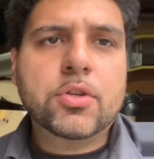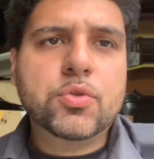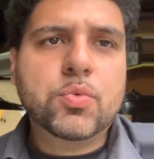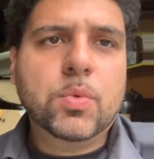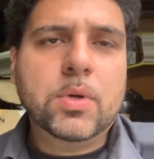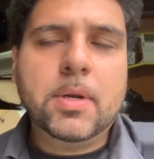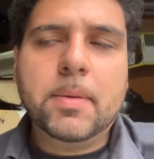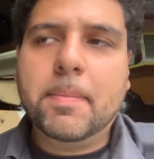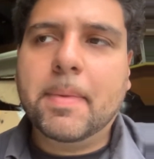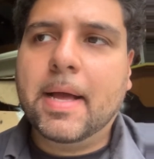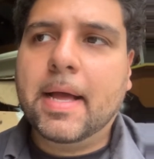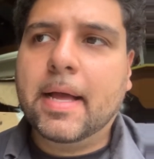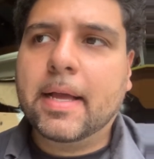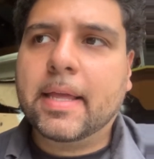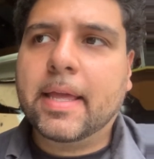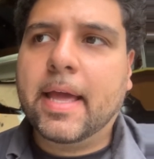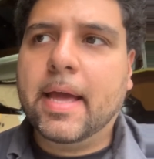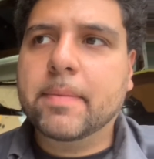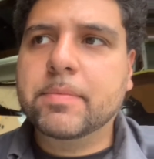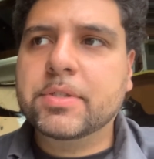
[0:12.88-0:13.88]
um, one of my
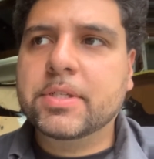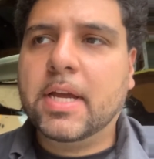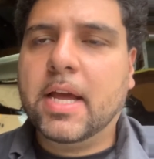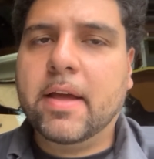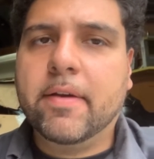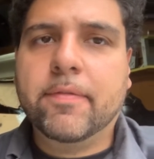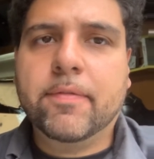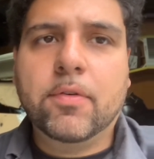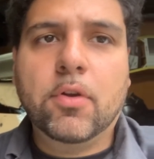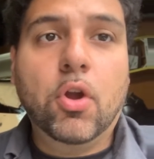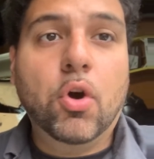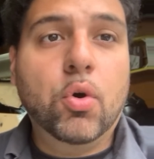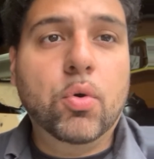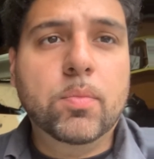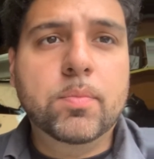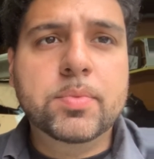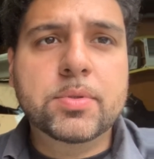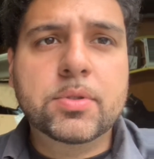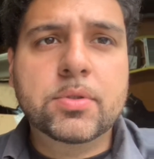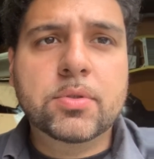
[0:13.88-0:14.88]
camshaft
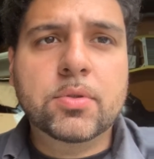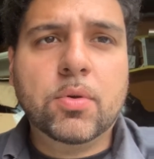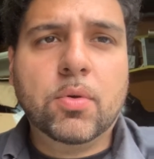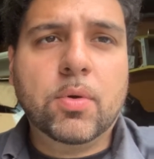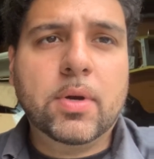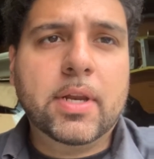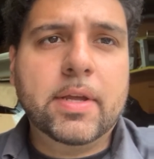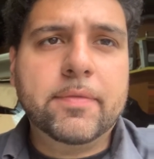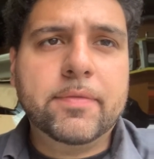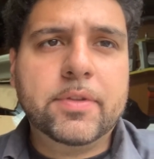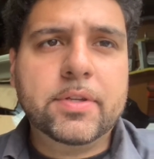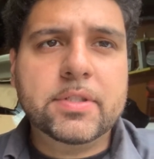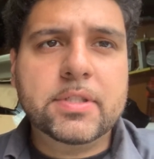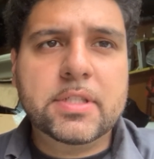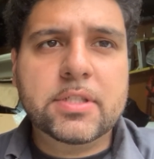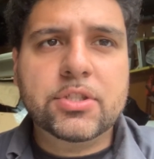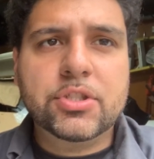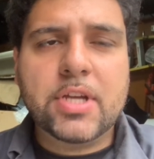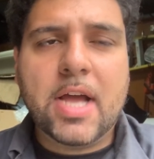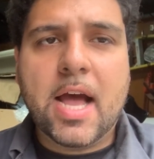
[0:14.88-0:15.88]
lobes or lifters
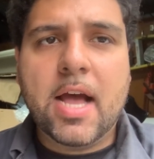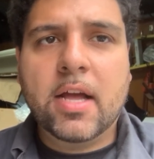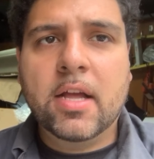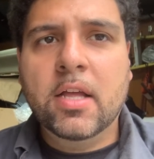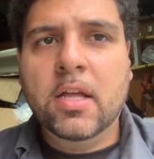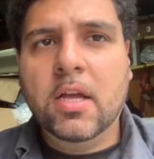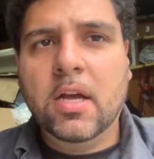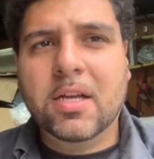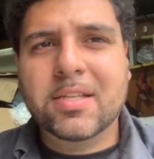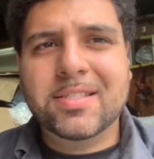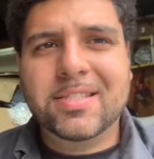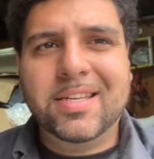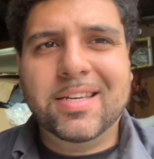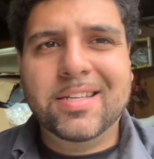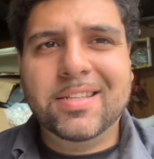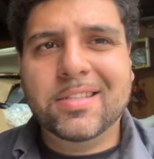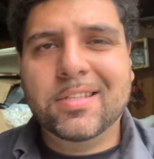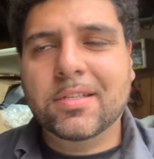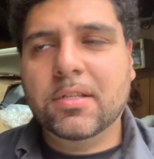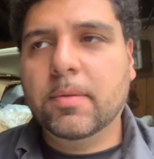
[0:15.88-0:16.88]
is shot on
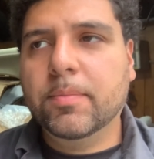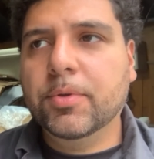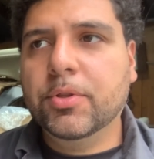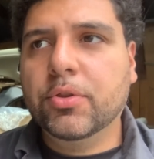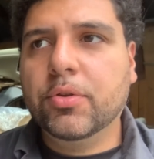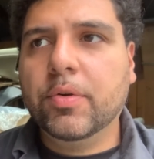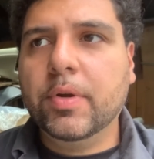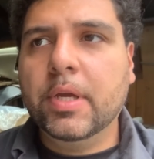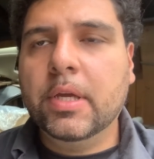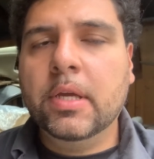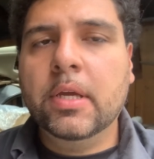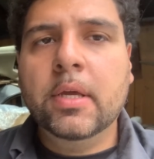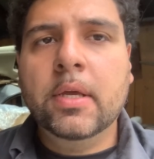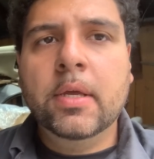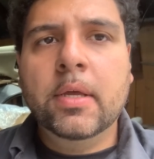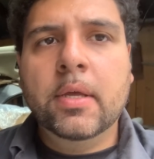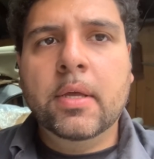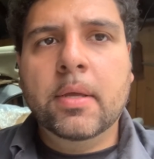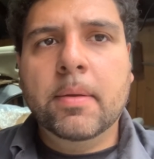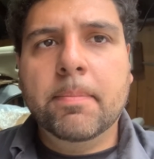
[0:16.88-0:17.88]
cylinder number three.
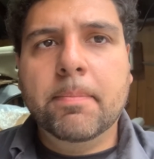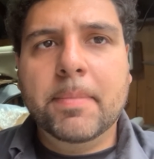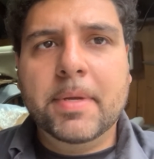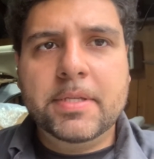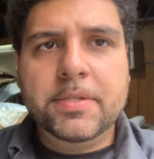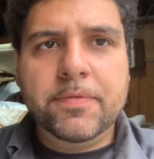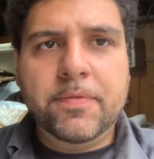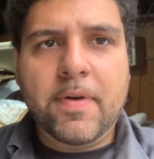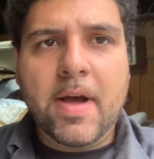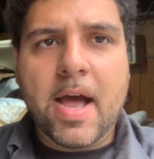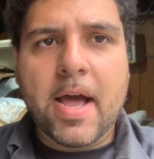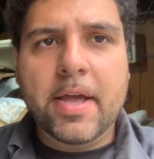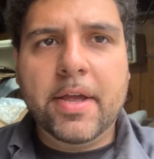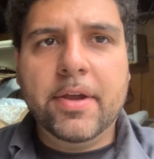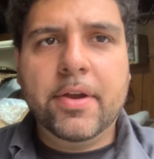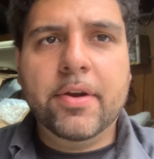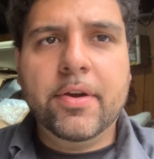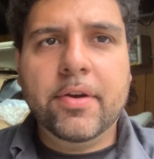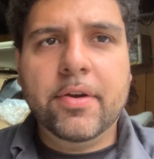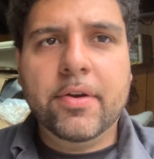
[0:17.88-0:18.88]

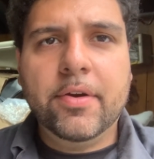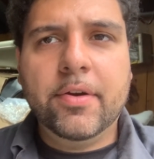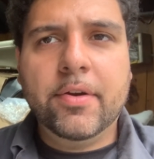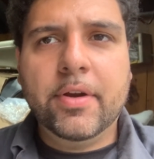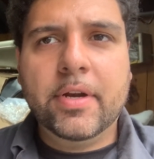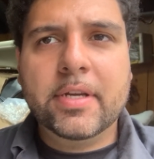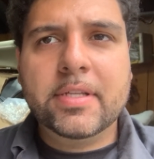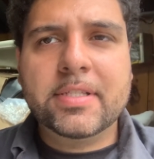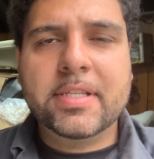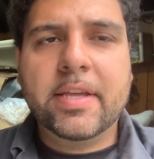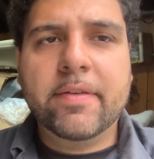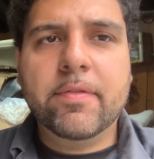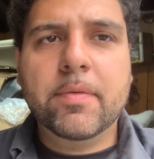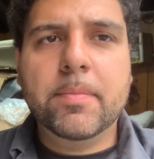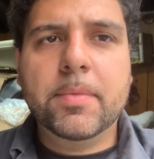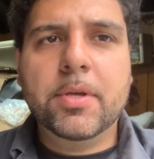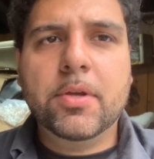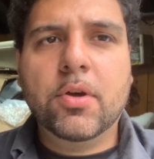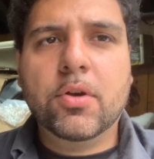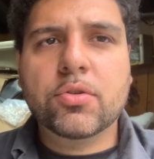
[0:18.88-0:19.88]
Misfire and it's giving
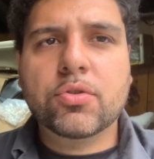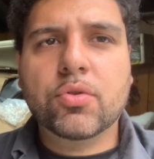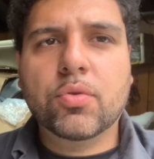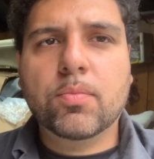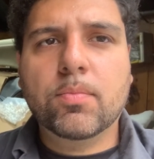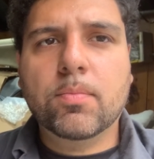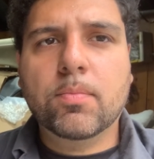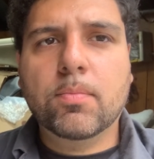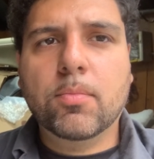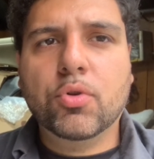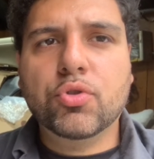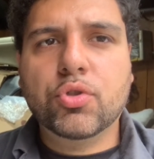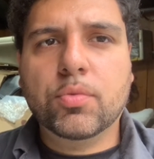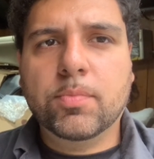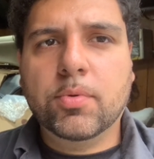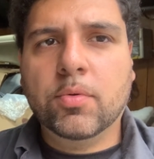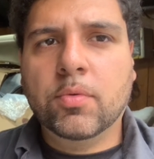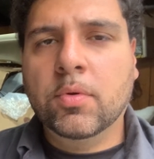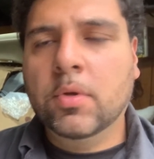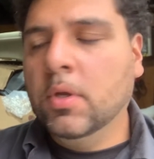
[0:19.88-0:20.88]
me also
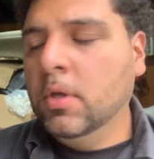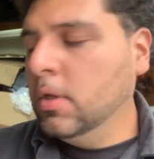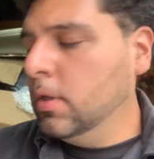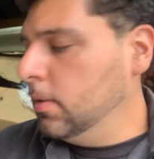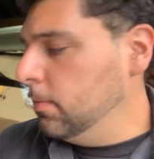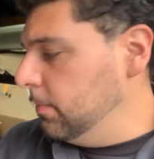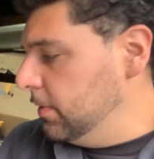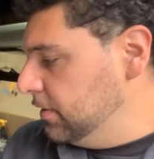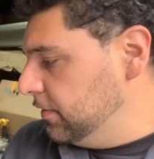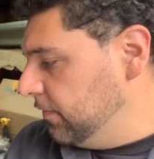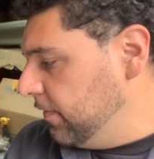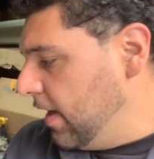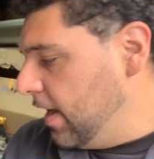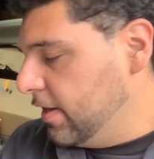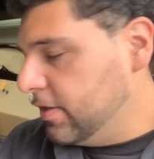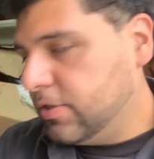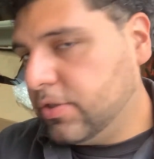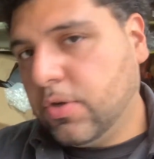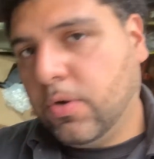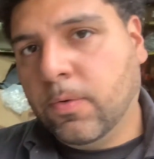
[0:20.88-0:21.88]
multiple
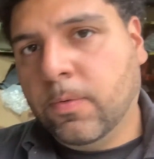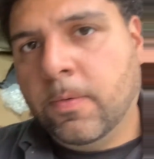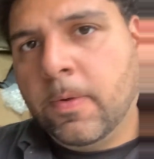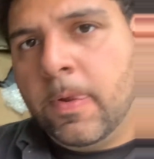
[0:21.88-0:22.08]
misfire. So